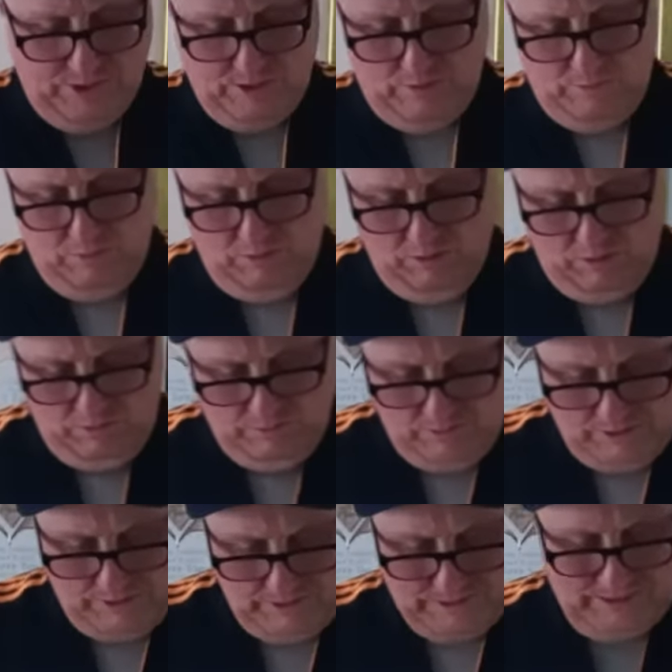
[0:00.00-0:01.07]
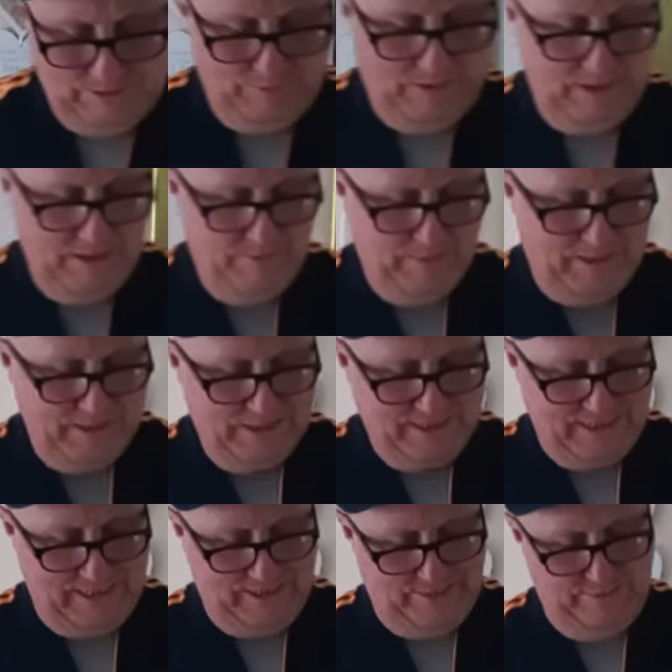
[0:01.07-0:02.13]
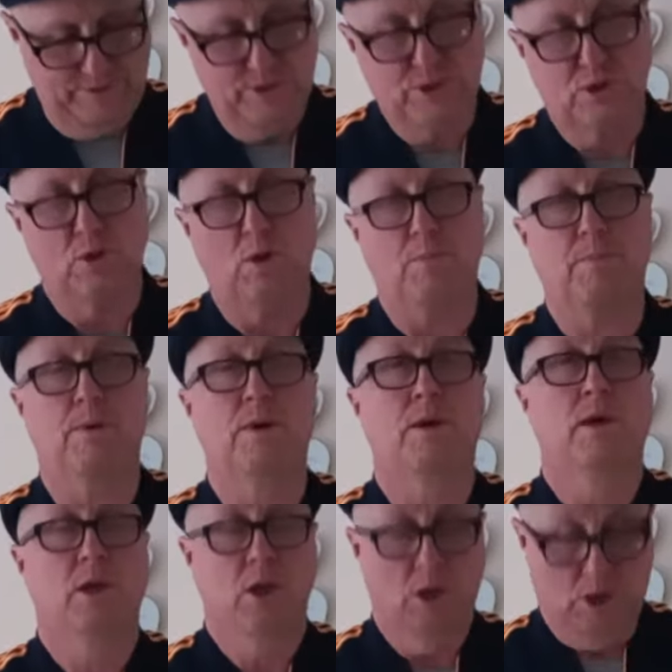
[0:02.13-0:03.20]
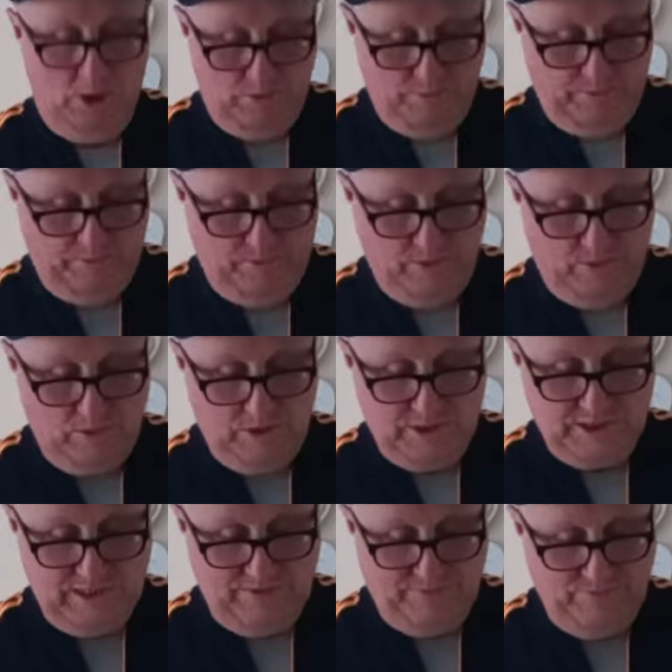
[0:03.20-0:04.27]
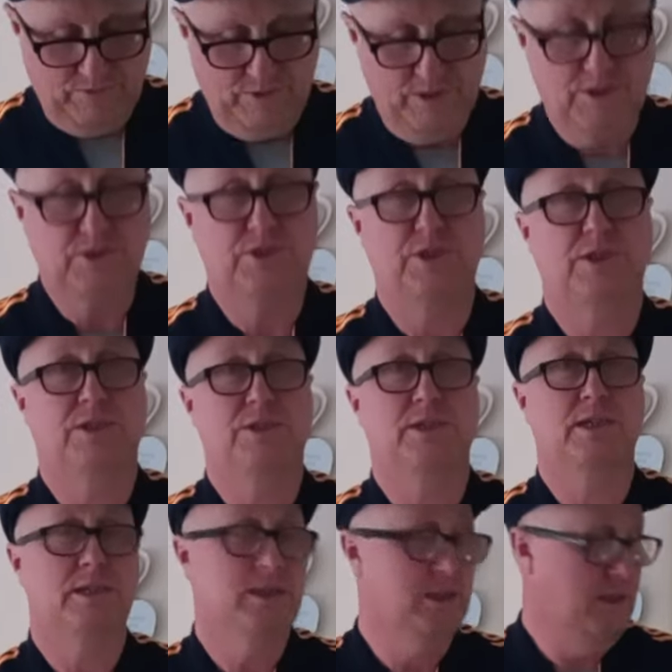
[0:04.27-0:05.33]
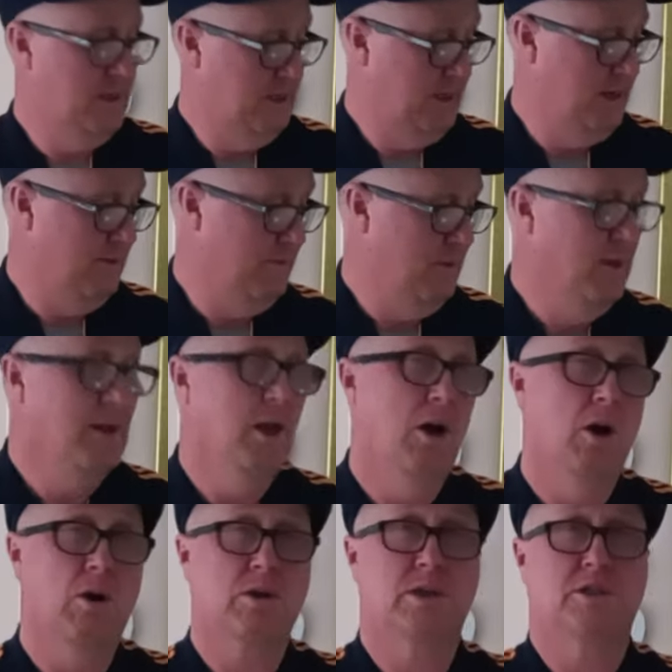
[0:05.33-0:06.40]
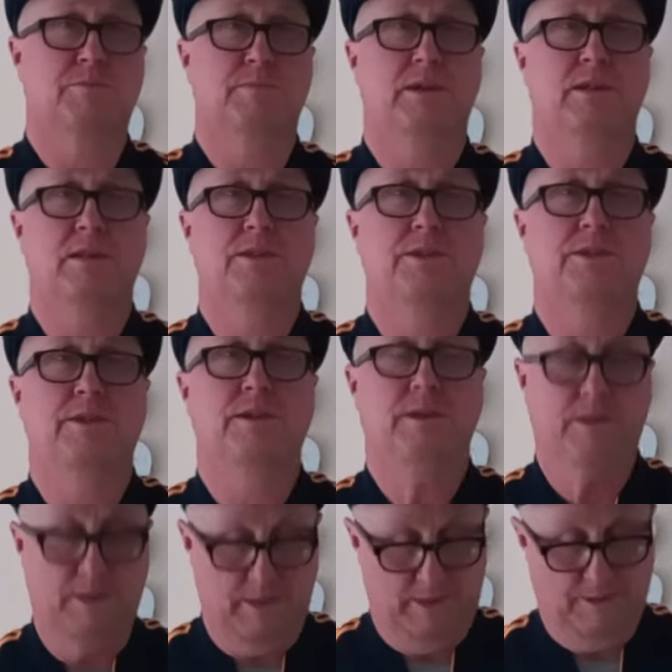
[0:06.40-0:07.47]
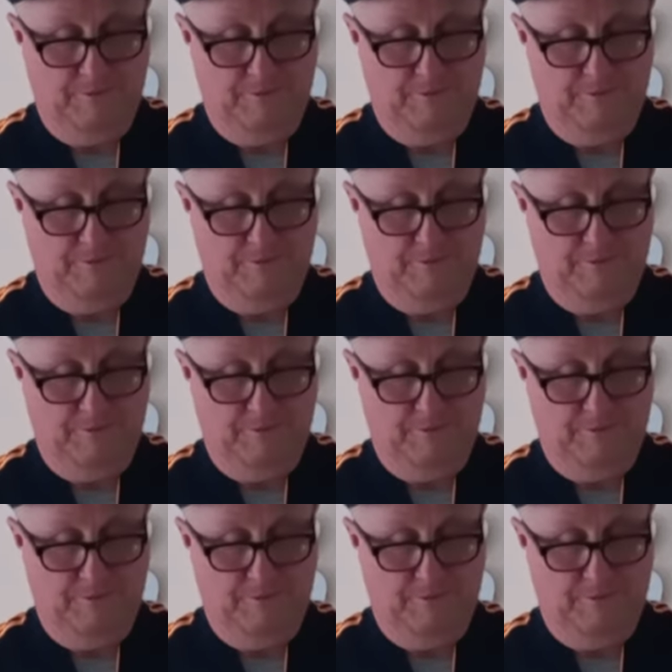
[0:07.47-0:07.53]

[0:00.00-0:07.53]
two. Right, so in the Mancera, in the top, we've got saffron and ginger. Now, I can smell the